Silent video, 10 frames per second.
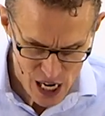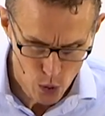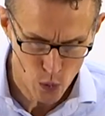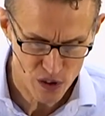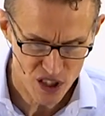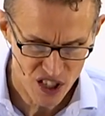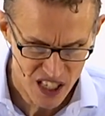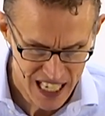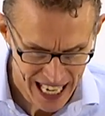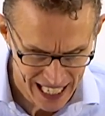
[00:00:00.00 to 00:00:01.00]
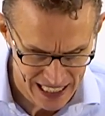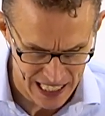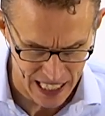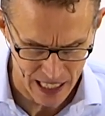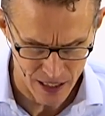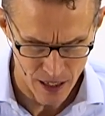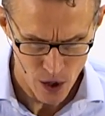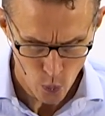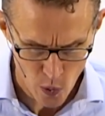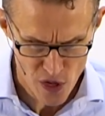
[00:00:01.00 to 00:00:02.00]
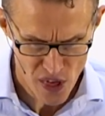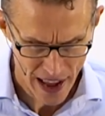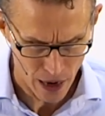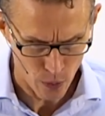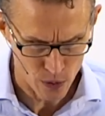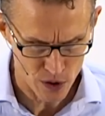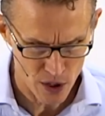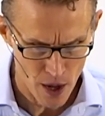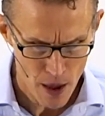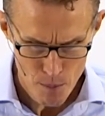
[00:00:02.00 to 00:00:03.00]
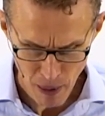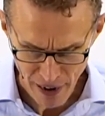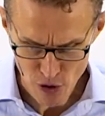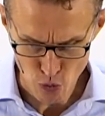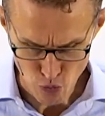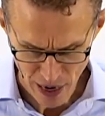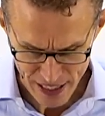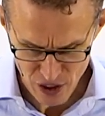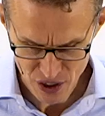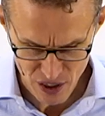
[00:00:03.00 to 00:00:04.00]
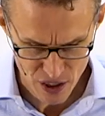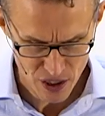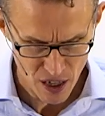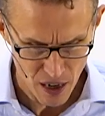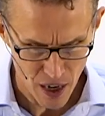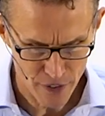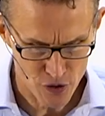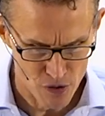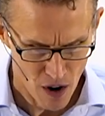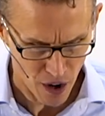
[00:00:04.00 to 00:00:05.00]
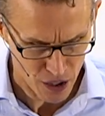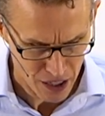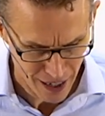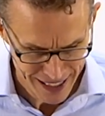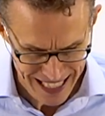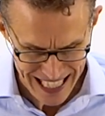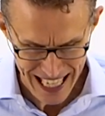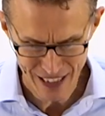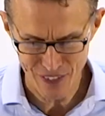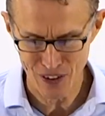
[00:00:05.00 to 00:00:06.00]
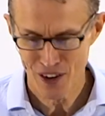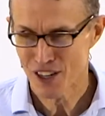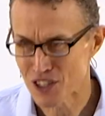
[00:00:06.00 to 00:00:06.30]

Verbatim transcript: equal standing with ours by the righteousness of our God and Savior,